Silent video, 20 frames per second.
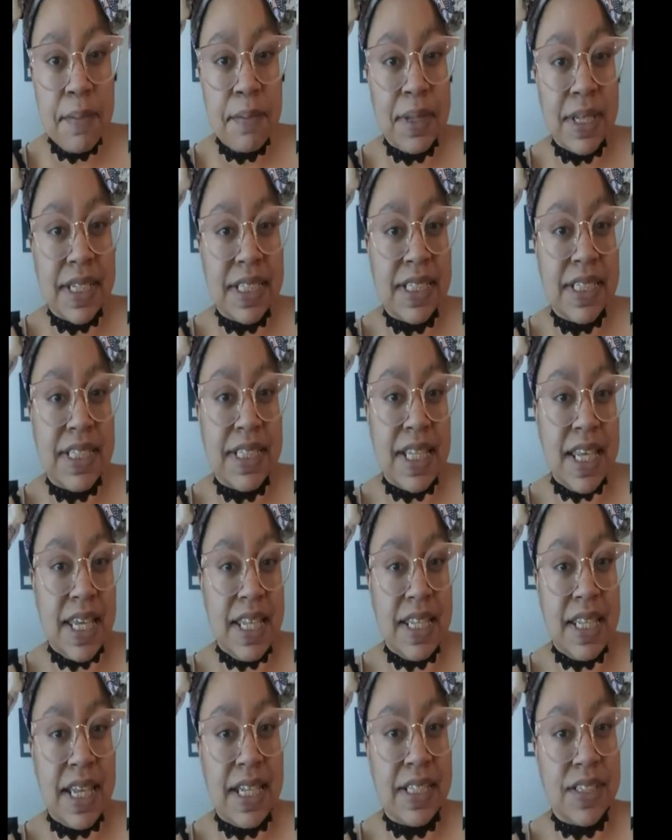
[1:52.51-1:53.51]
because
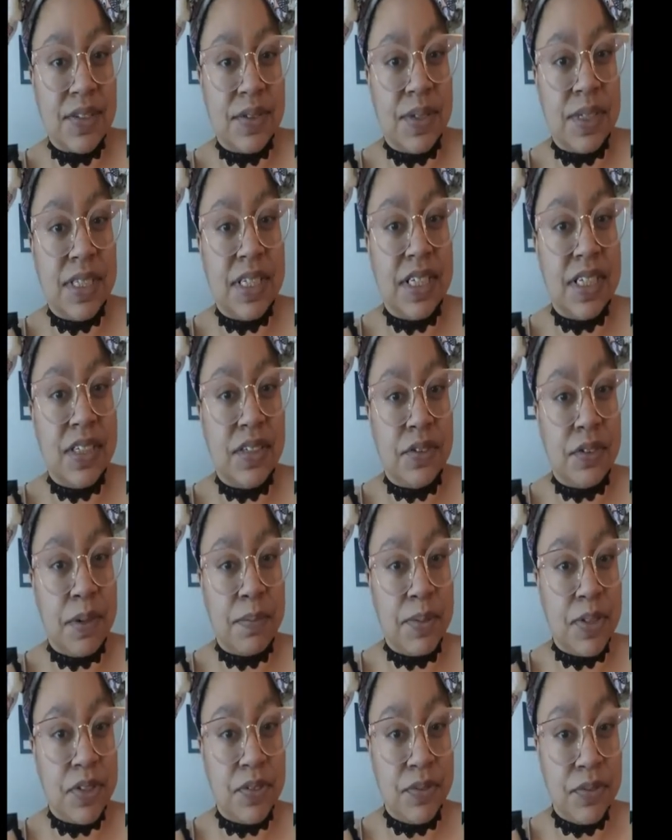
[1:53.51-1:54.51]
then that's going to
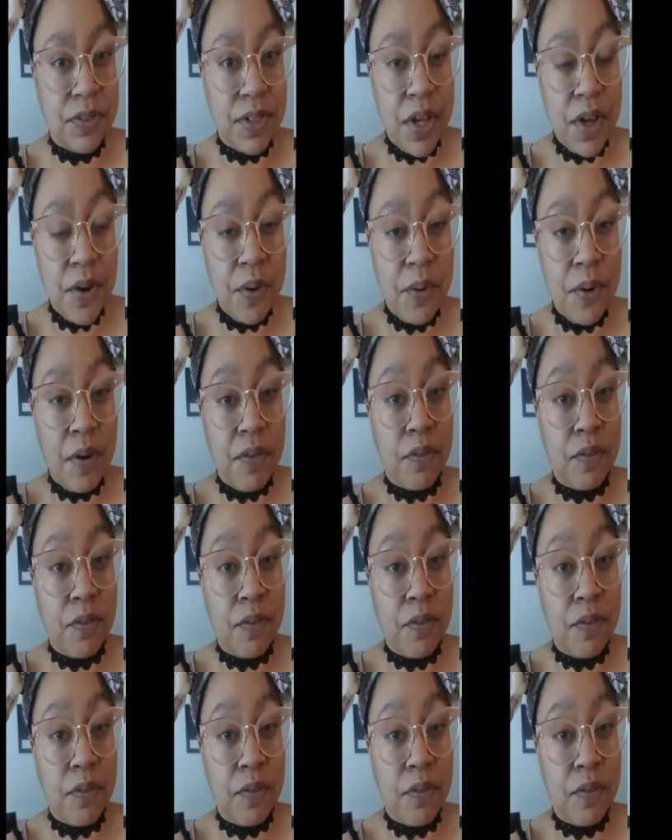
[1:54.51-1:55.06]
interrupt your flow